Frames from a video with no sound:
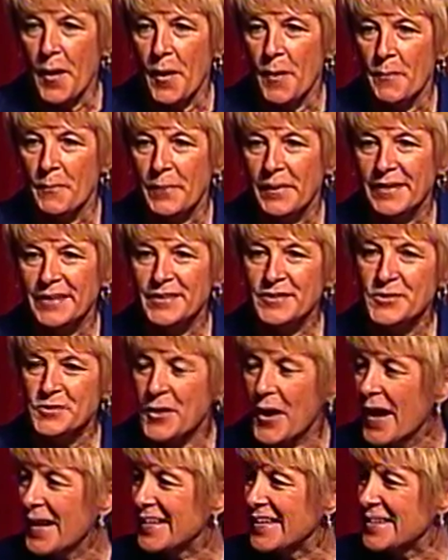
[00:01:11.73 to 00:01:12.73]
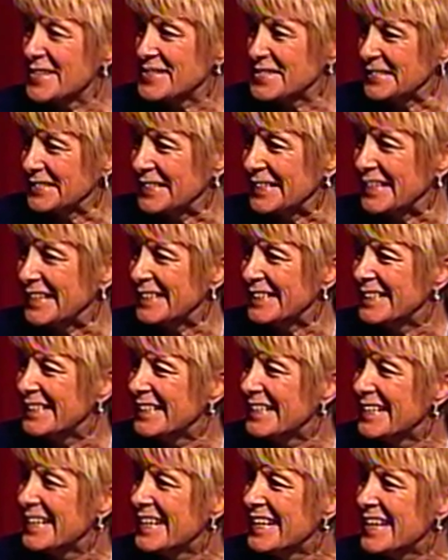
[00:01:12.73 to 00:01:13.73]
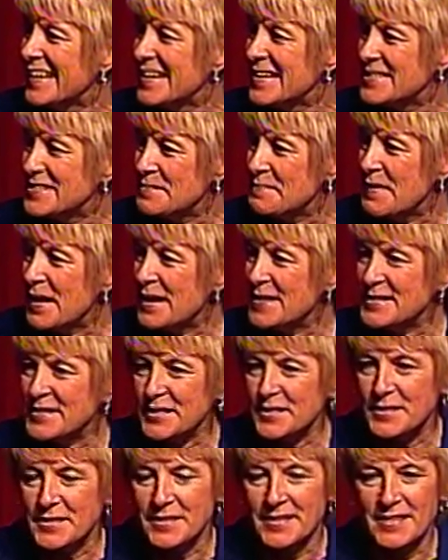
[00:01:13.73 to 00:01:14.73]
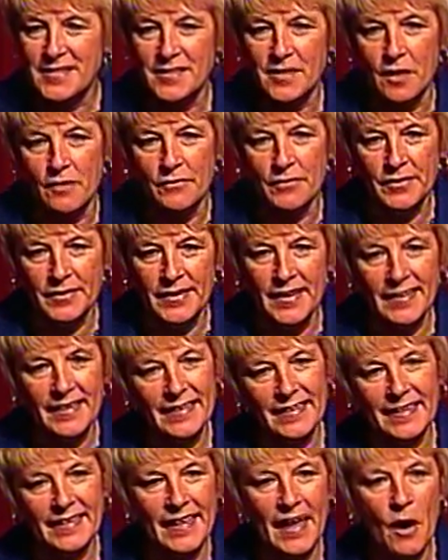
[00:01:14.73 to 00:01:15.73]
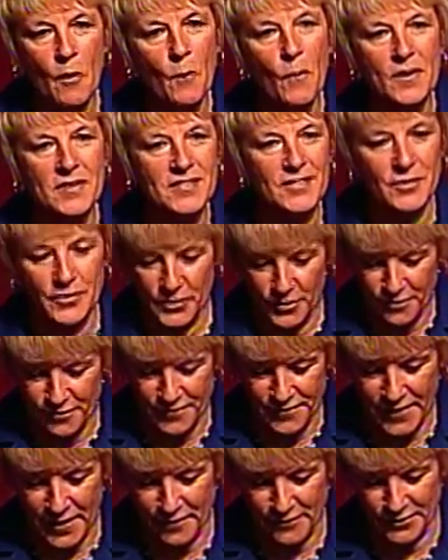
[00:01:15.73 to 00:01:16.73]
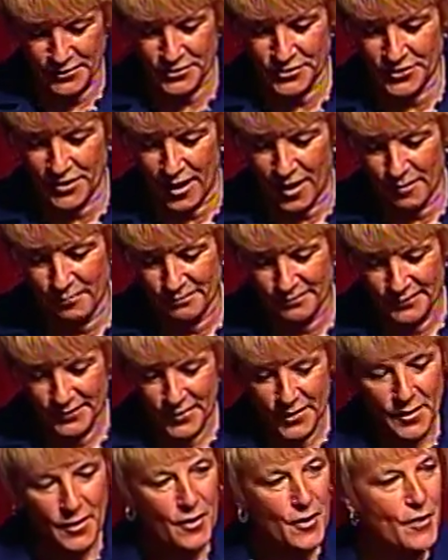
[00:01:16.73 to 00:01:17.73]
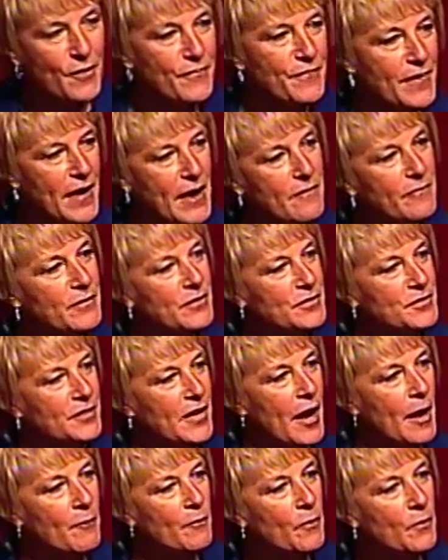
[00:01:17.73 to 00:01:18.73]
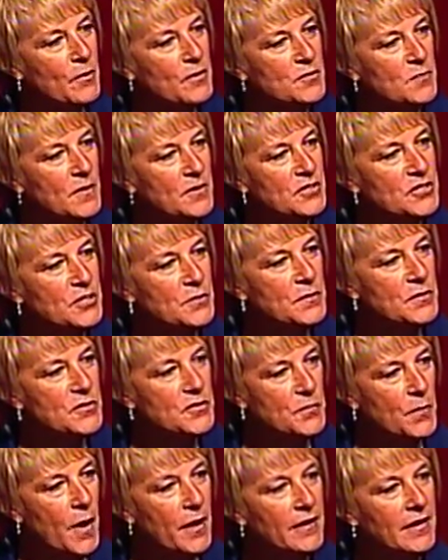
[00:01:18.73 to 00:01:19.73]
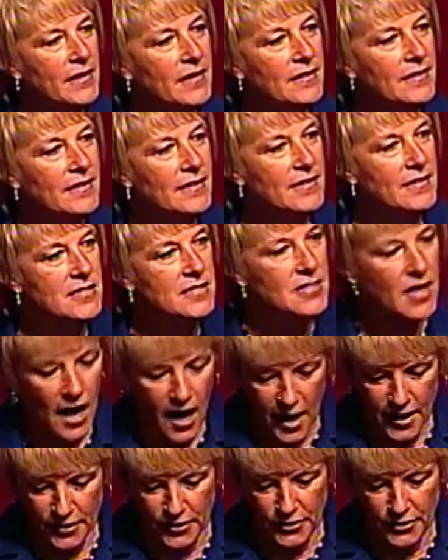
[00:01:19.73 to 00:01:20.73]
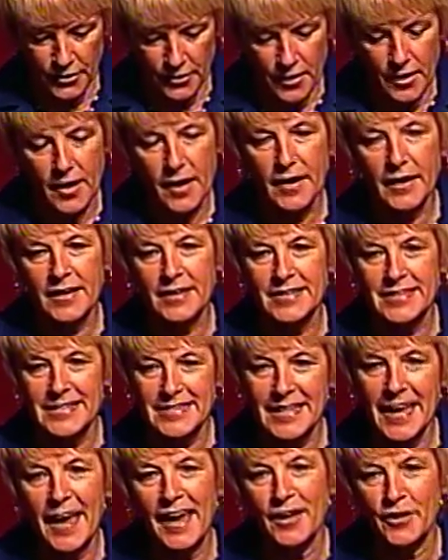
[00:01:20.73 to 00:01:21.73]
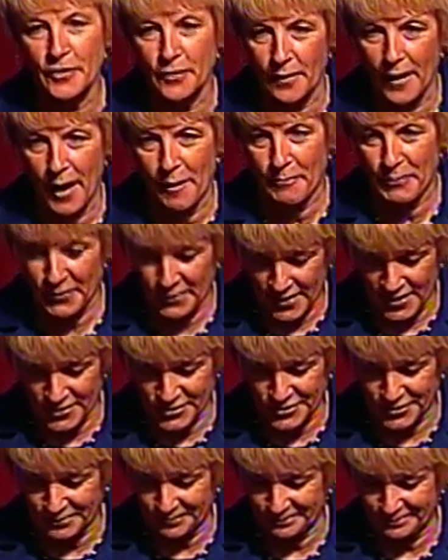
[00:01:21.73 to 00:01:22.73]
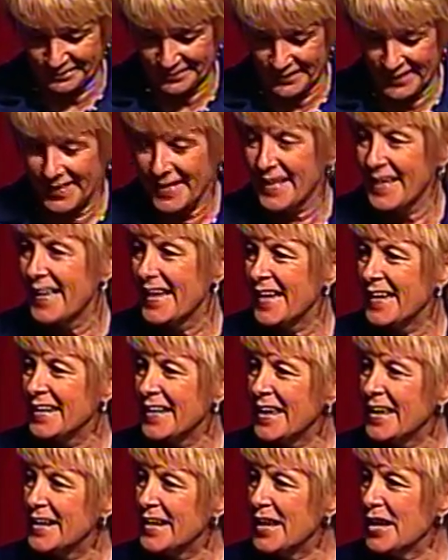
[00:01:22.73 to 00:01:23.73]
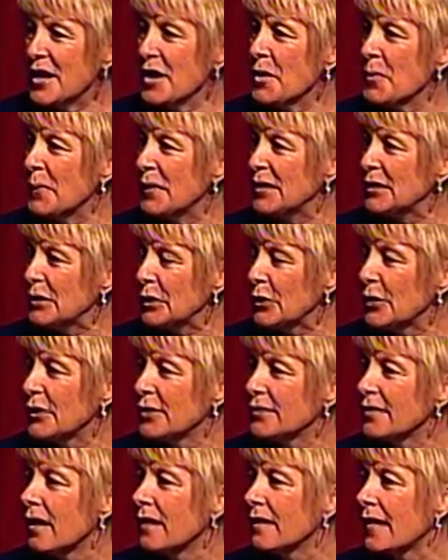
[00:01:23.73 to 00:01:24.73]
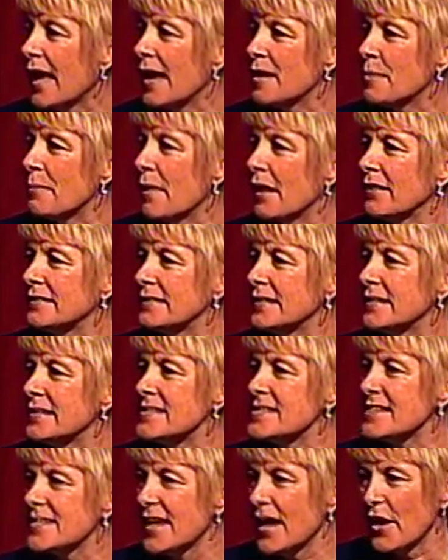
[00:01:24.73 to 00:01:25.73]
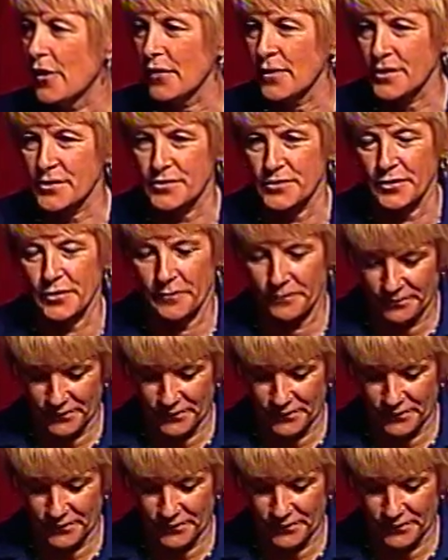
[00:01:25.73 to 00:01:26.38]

But in talking to Lynn, it's amazing to discover that that wasn't her favorite job. Her favorite job was when she was running the entire container operation. And here we learn a lot about Lynn's character.